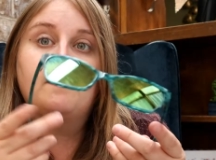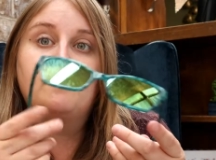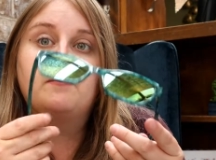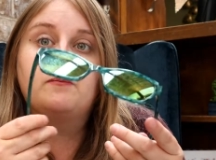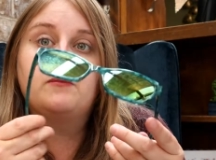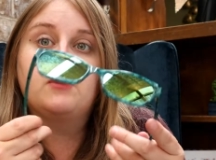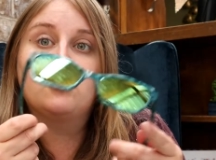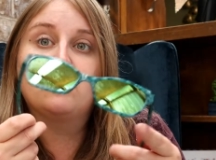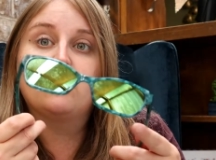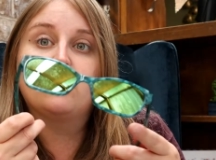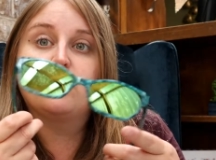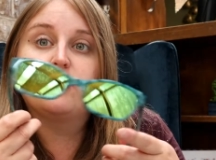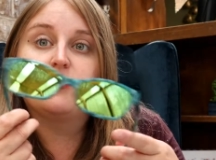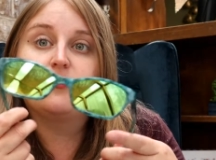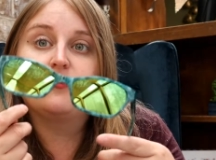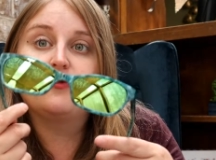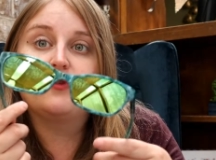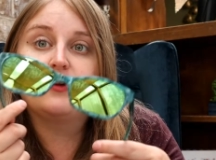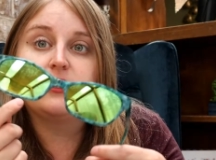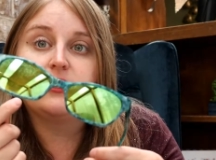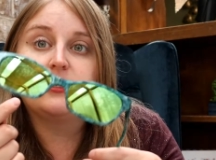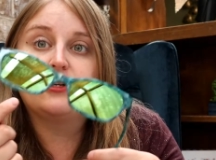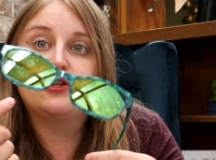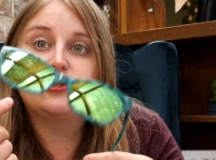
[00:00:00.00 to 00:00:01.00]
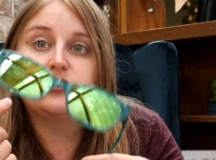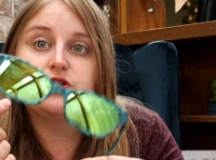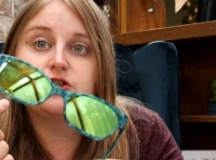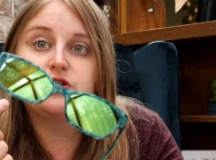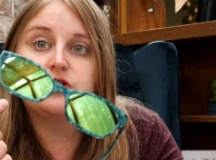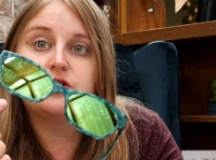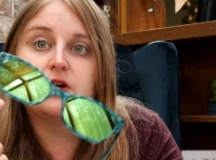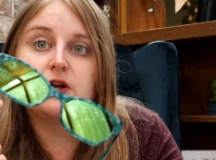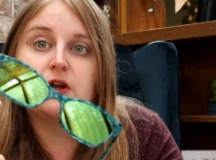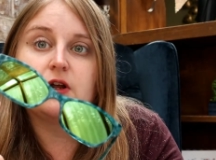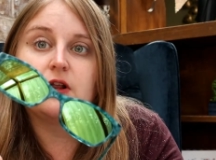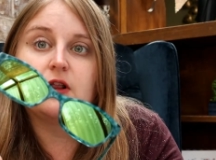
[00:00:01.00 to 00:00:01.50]
mirror
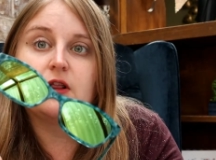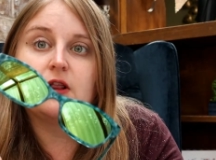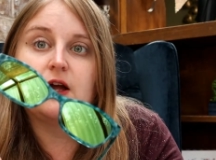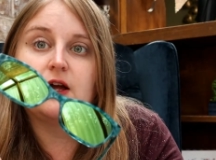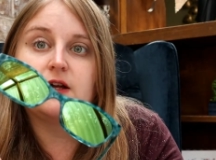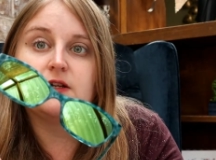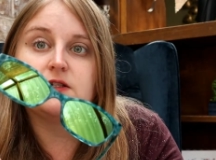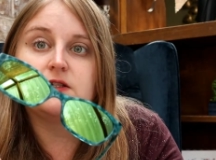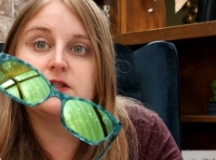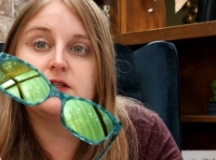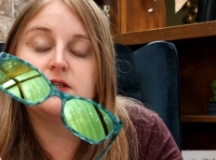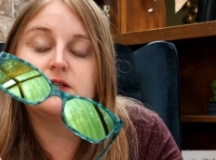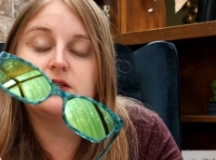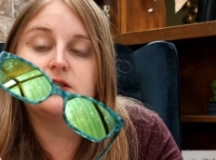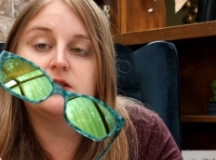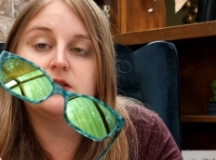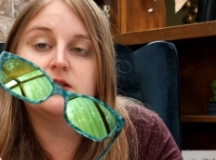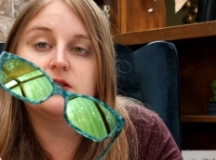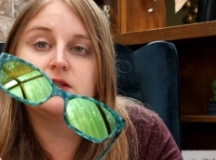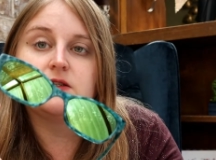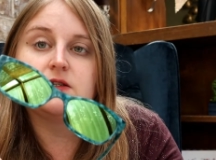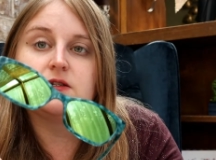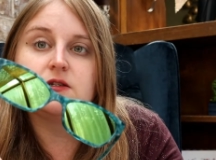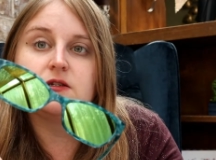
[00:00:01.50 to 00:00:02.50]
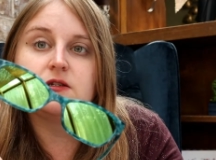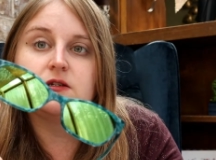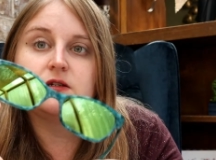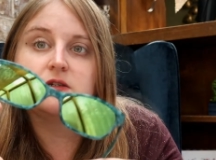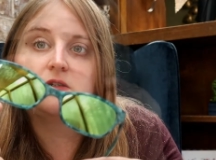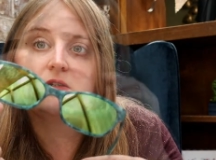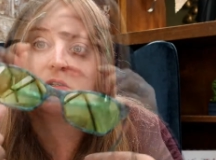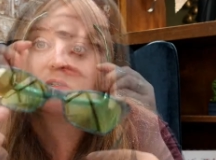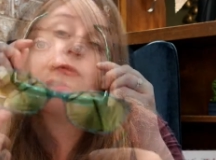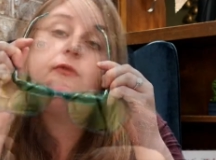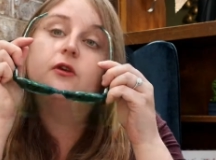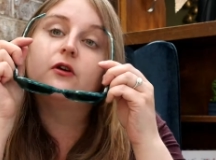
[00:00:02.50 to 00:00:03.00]
finish glasses.
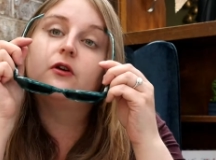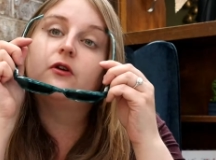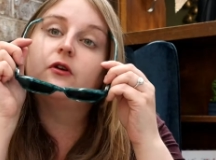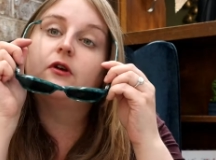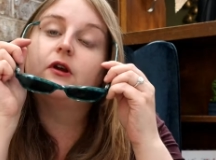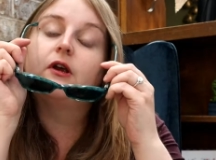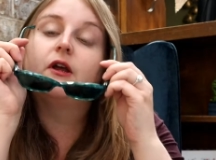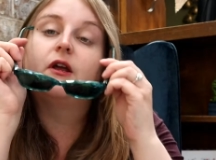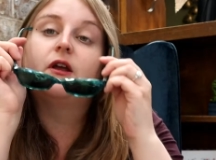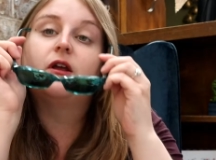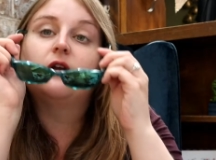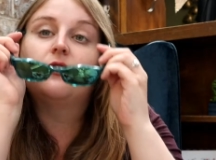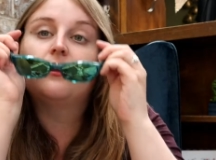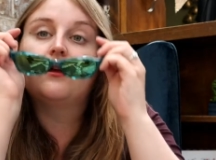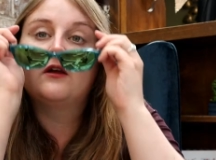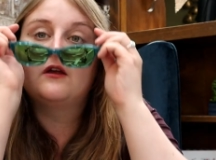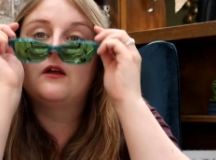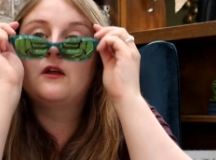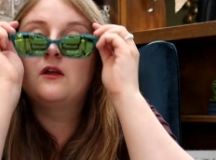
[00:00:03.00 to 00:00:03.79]
All right.